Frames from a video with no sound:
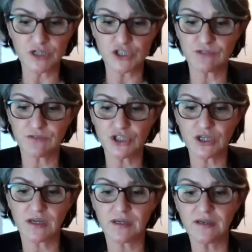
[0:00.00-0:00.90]
Russia and
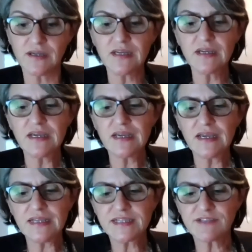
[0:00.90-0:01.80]
China,
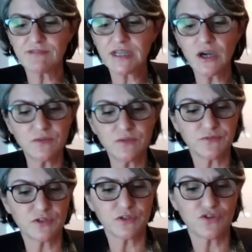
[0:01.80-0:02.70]
is there any
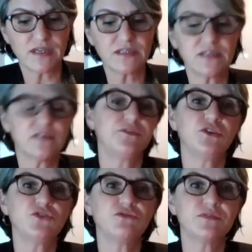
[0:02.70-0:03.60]
hopeful trend in the
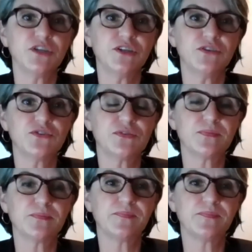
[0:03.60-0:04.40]
future of news?